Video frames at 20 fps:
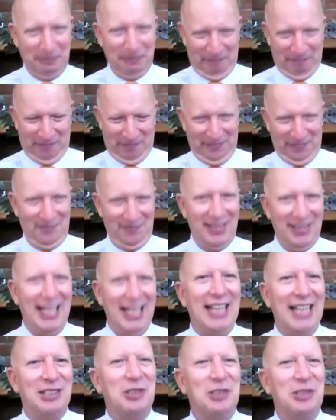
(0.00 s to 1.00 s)
look
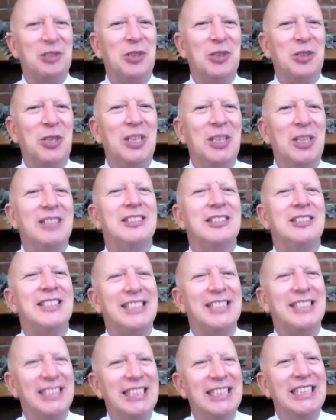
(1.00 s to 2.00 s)
at the
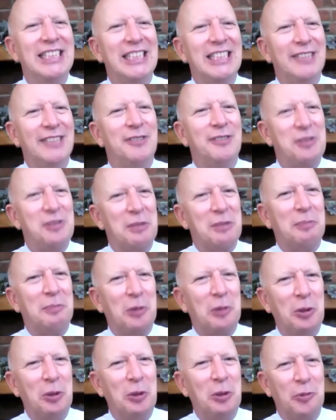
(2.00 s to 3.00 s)
law to see
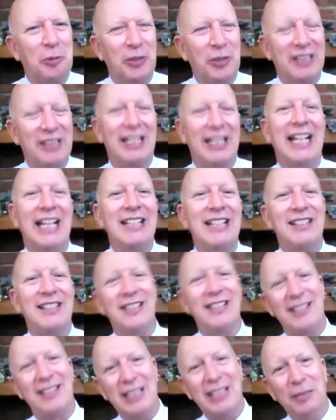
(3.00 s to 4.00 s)
if it's
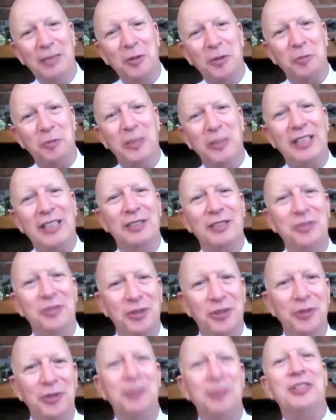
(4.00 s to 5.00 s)
appropriate and to see what
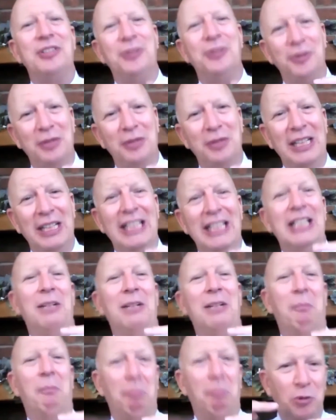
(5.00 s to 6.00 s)
we can do to